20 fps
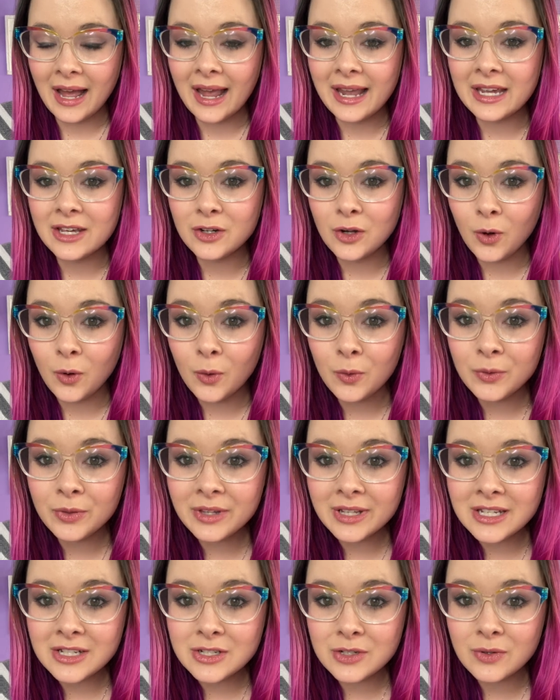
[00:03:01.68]
I can
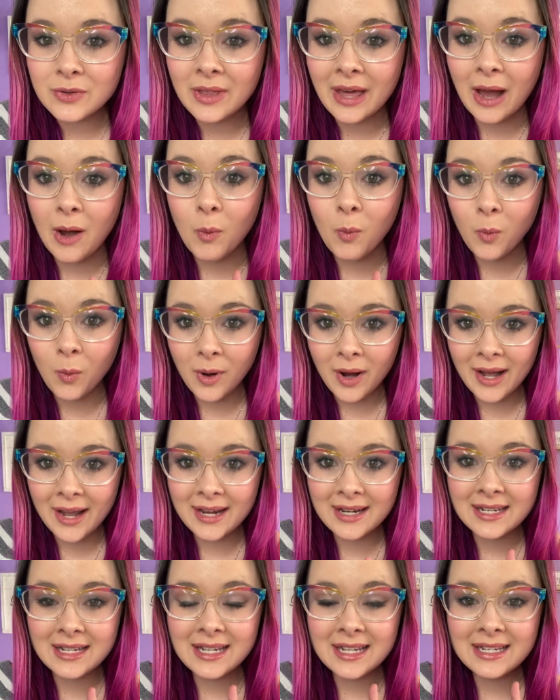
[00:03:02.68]
only do that
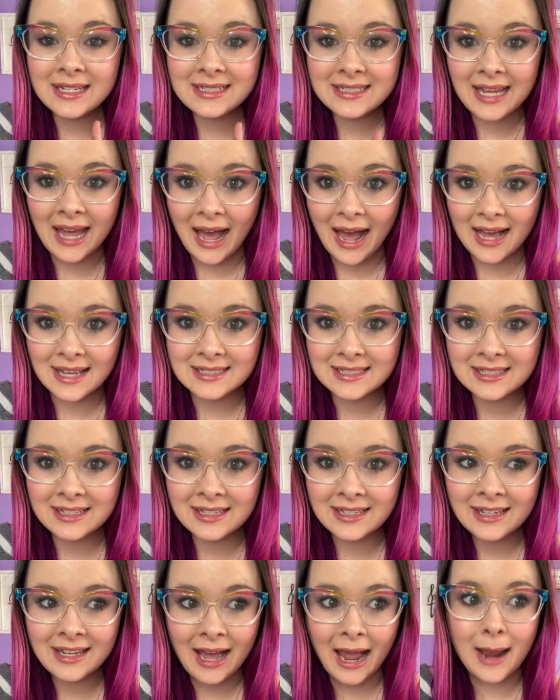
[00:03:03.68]
one
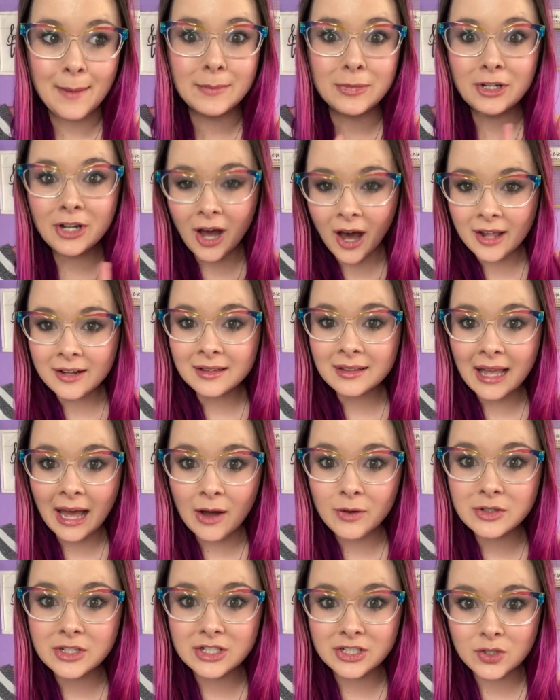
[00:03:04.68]
task. I'm not
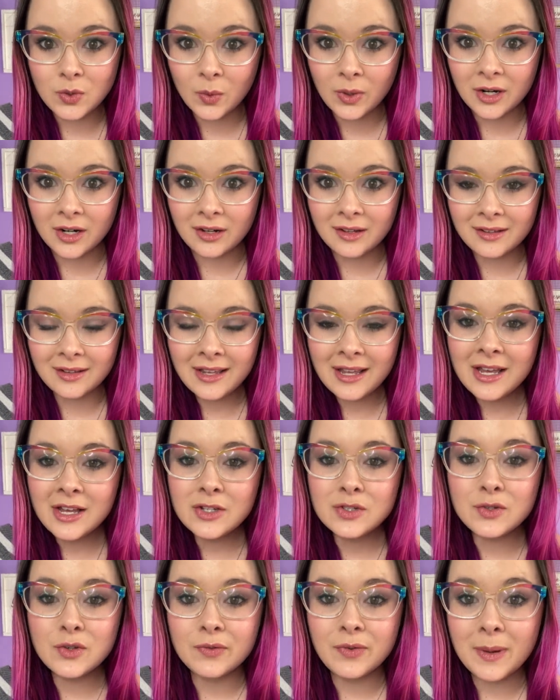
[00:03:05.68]
allowed to squirrel.
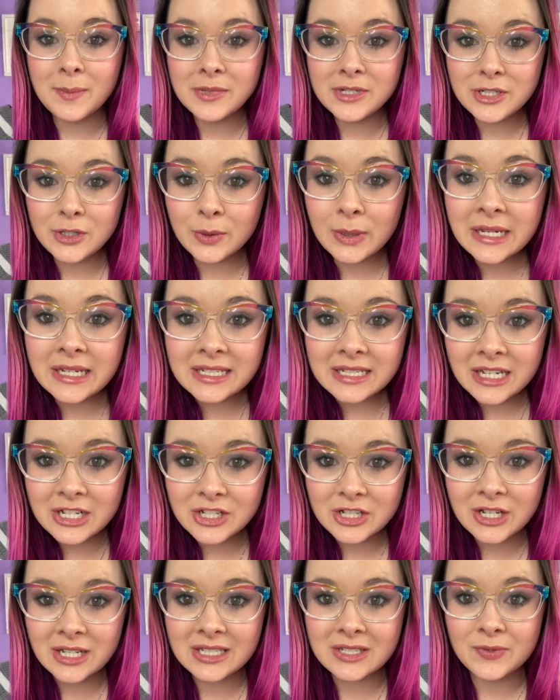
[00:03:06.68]
So if I'm doing
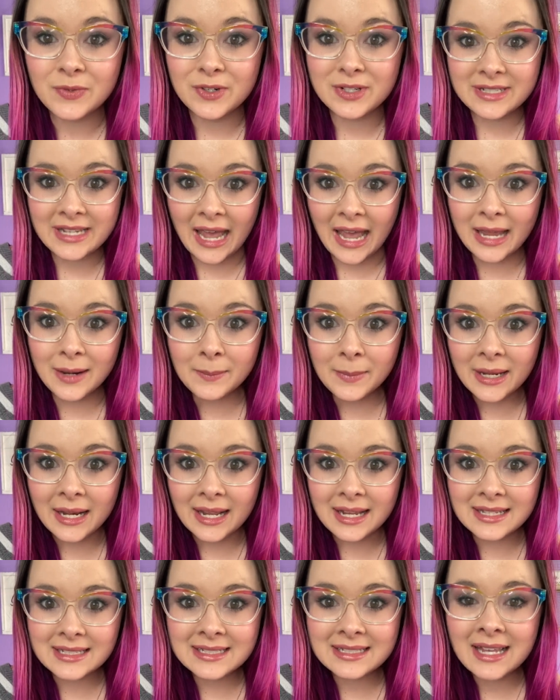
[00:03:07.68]
dishes for 10
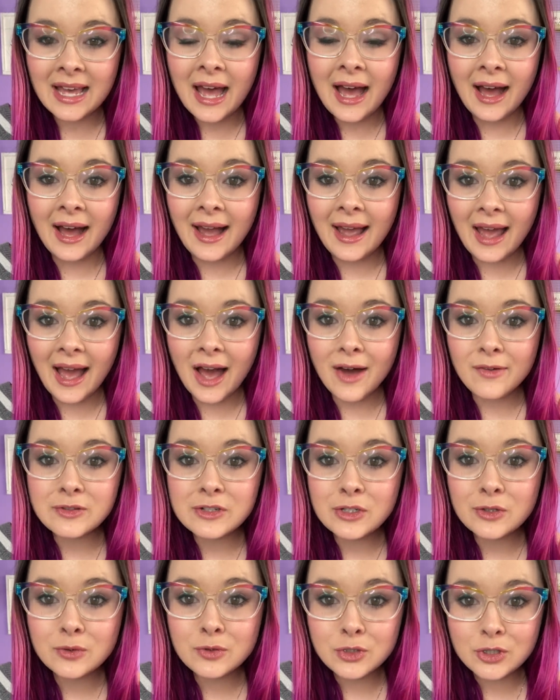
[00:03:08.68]
minutes, I have
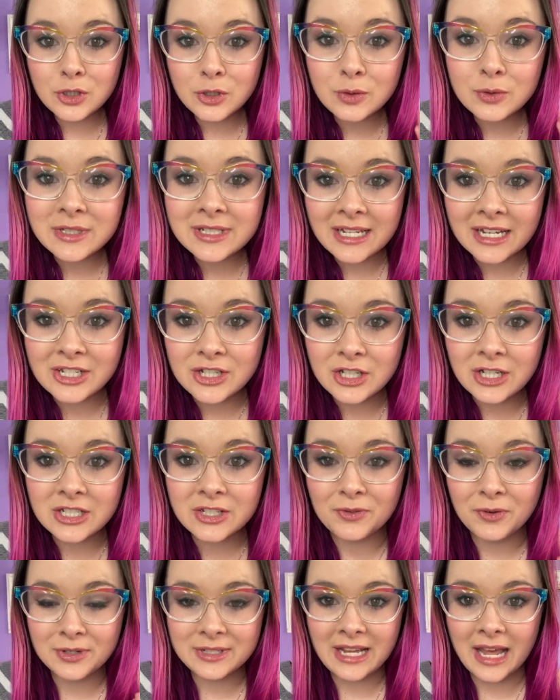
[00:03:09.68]
to do dishes
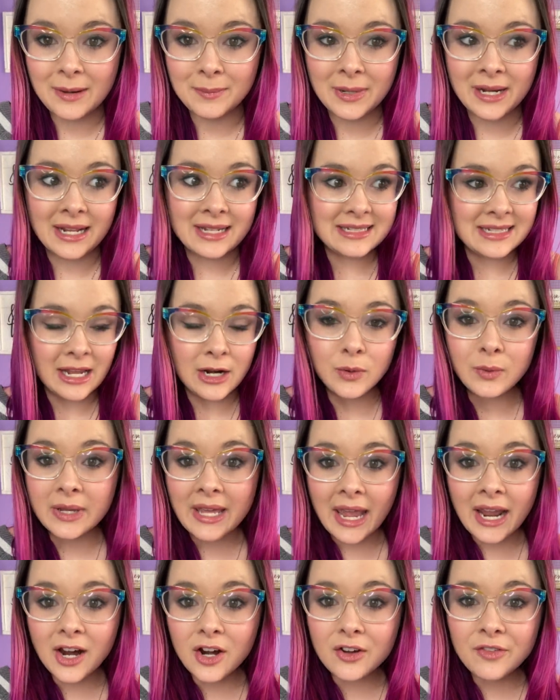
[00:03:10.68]
for 10 minutes. I don't
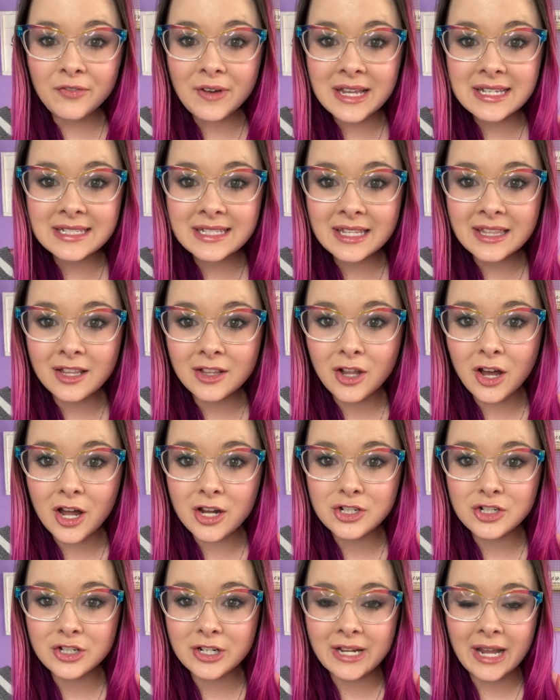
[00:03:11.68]
care if I see the
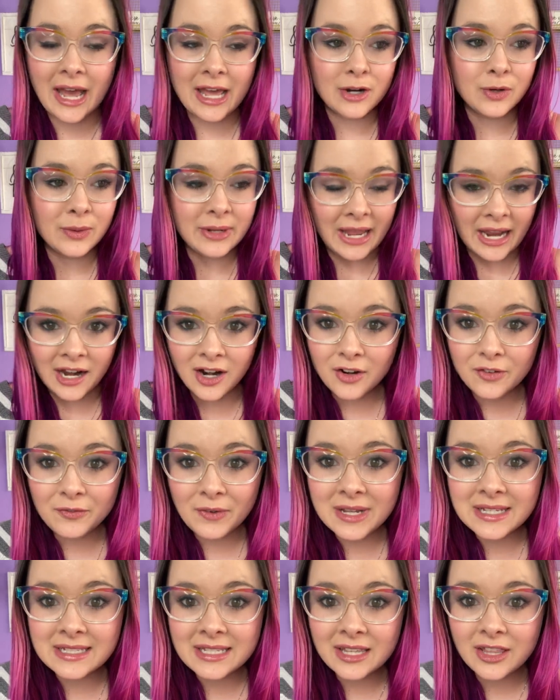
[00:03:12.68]
laundry. I don't care if
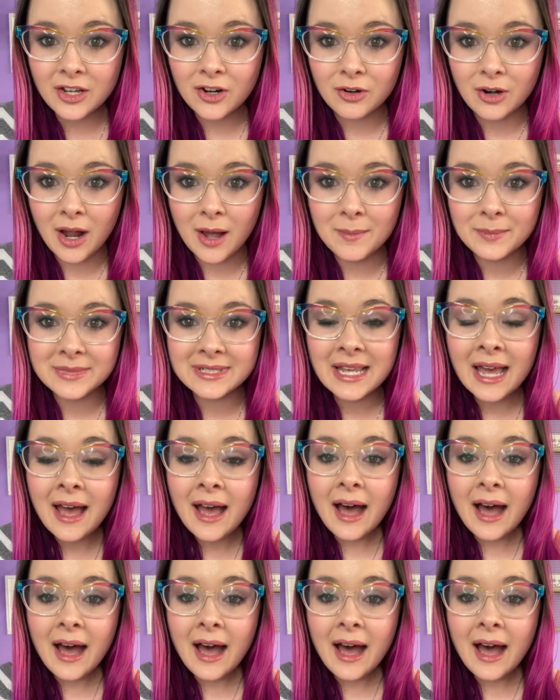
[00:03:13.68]
I see the crumbs.